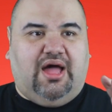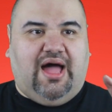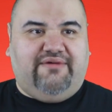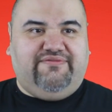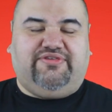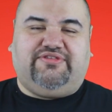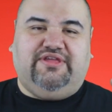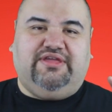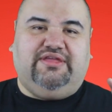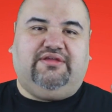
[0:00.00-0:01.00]

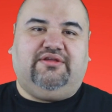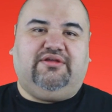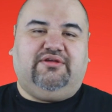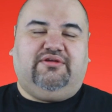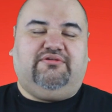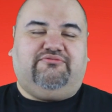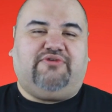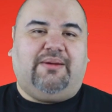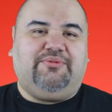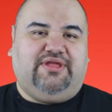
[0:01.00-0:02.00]
Obviously,
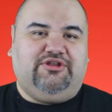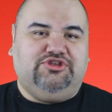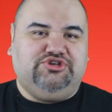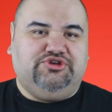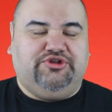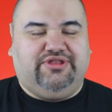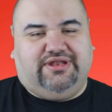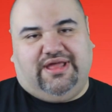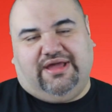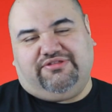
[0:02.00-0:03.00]
Robert Downey Jr. did
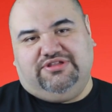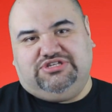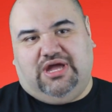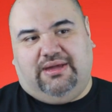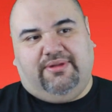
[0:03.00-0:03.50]
an excellent job.